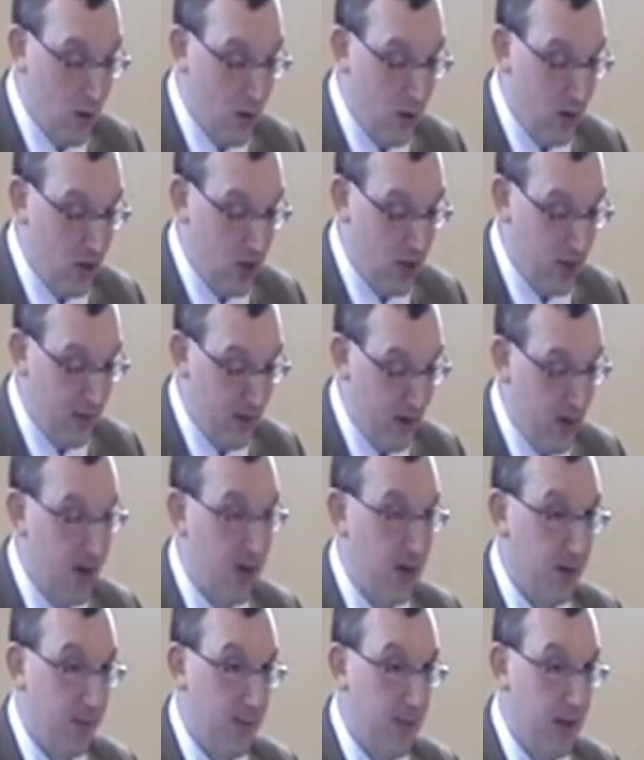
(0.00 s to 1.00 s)
or
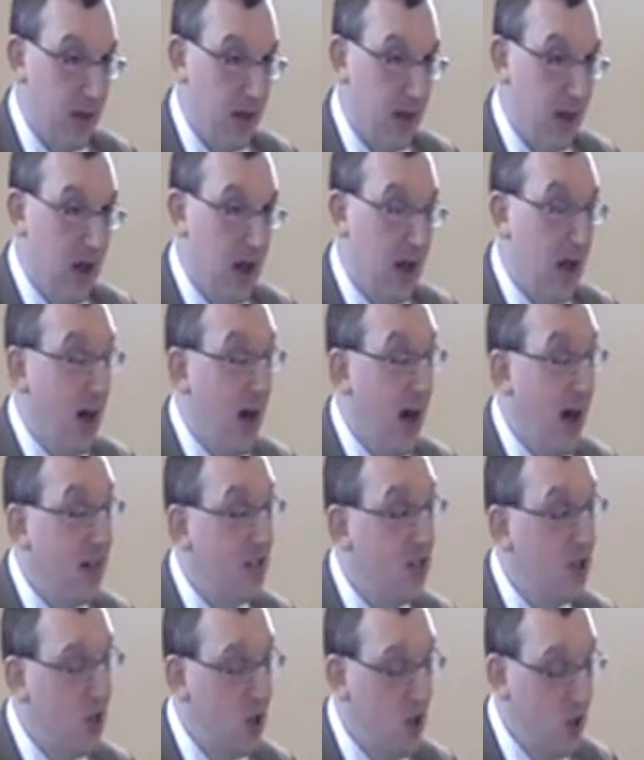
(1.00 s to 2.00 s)
spirit.
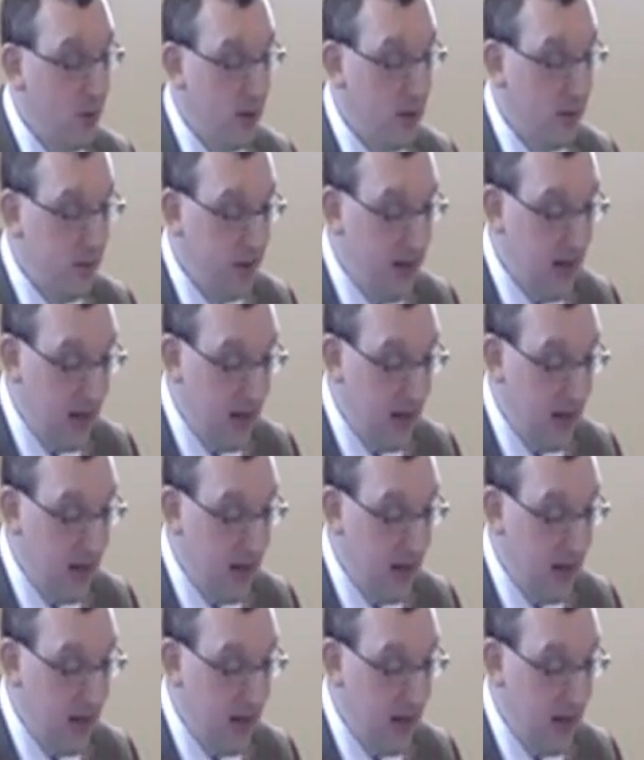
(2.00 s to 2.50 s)
As a human